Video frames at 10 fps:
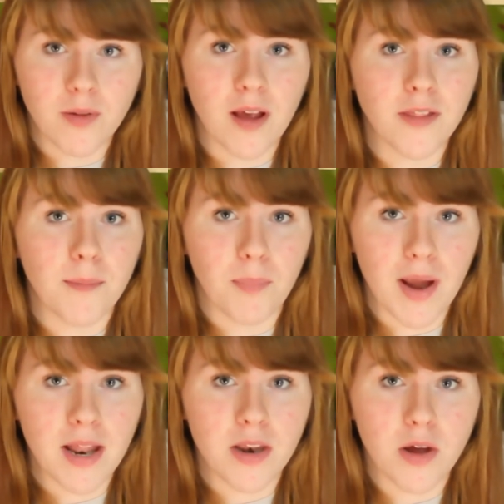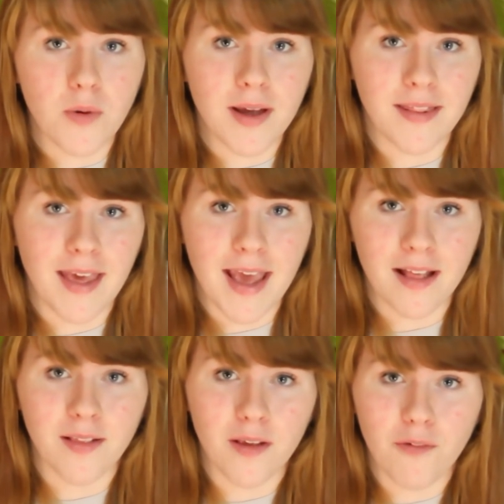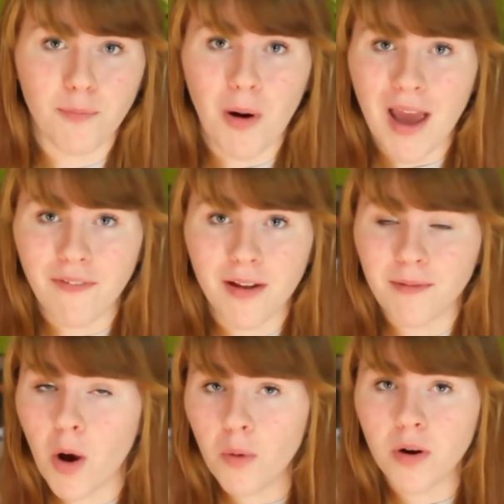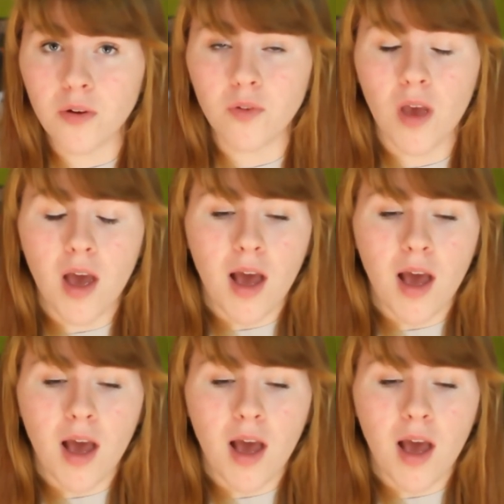are selling them brand new in the hands of private owners.